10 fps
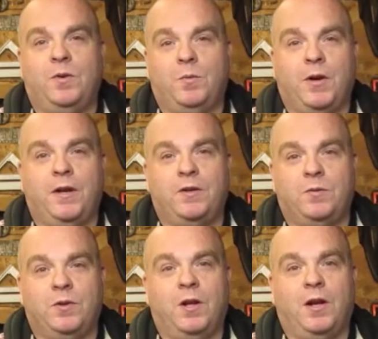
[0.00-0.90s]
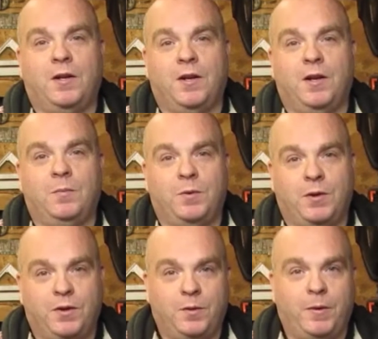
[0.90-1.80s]
the brakes would lock up
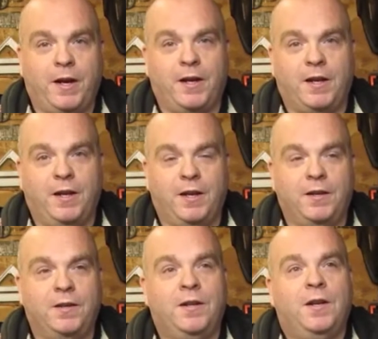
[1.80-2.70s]
on the back end.